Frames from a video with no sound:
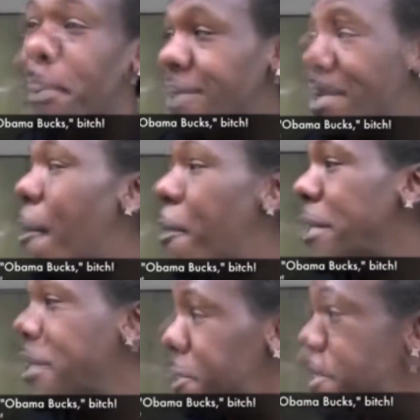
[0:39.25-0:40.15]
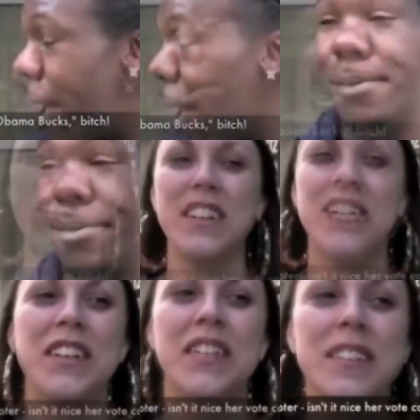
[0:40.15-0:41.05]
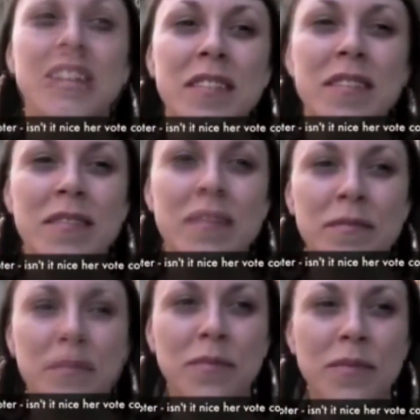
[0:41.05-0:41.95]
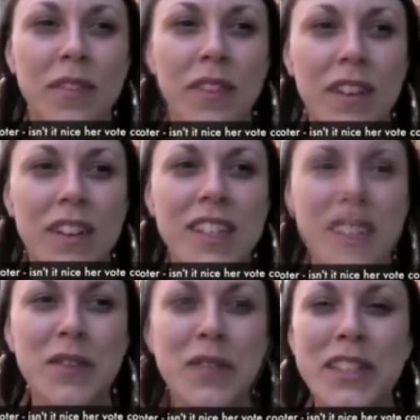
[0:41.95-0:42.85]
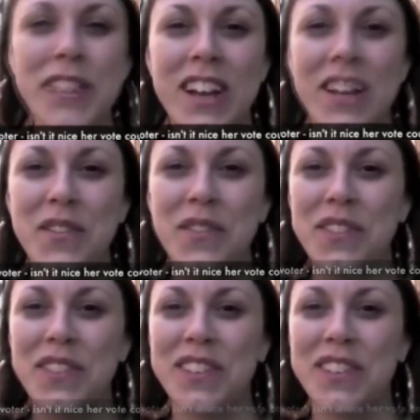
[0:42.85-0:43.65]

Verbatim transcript: Bitch, I want a check. Tell me why you like Obama. Because he gives me stuff.